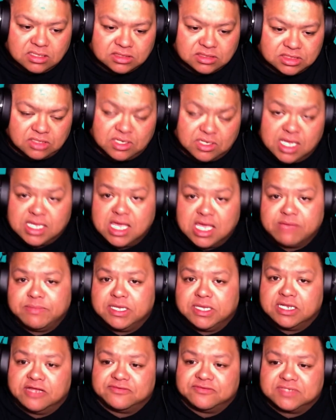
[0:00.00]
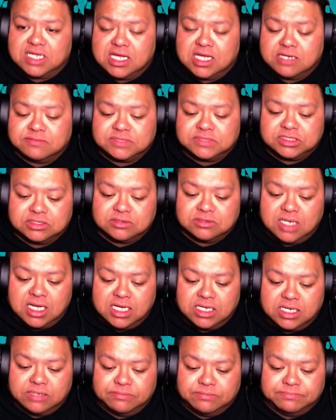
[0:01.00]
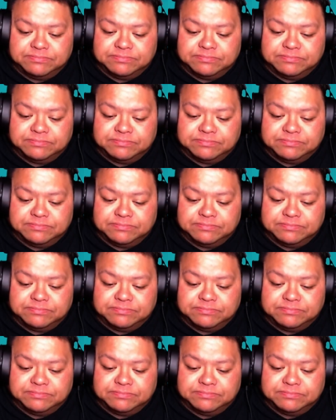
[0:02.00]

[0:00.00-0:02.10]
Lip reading: So that gave me enough time to